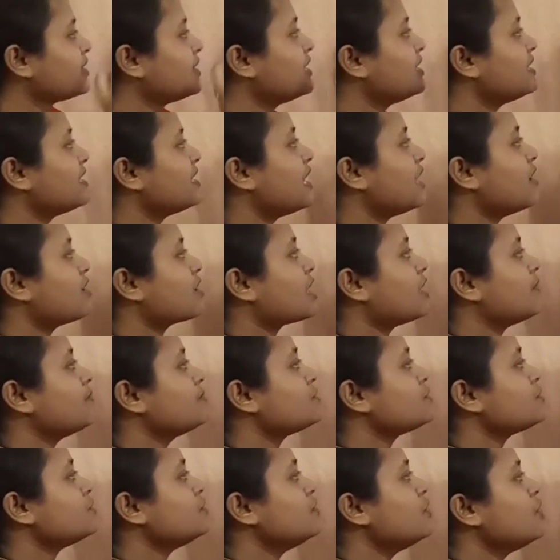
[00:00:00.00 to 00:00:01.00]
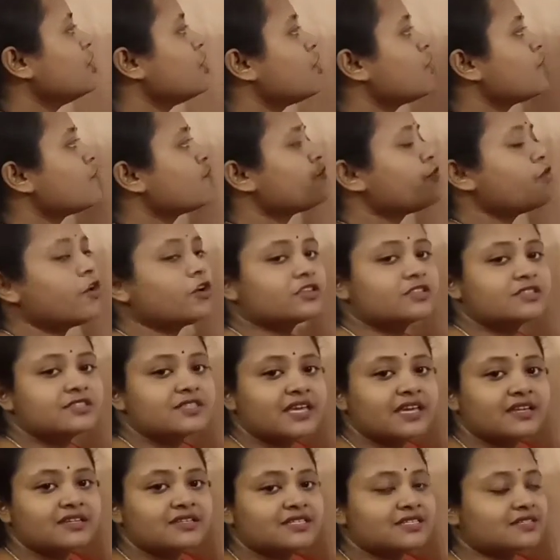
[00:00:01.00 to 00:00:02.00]
Now come to fourth
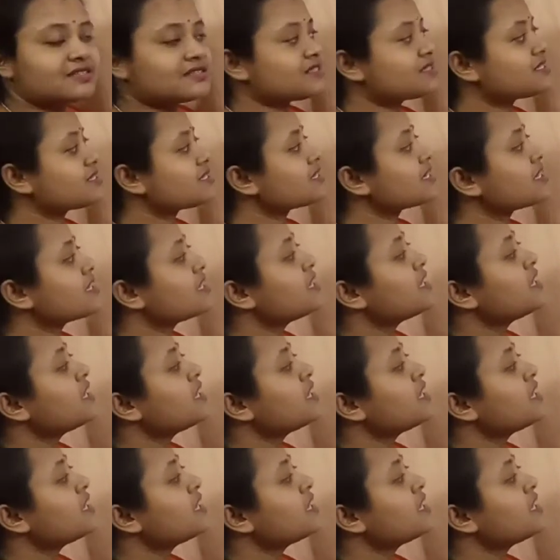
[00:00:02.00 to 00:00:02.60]
sentence.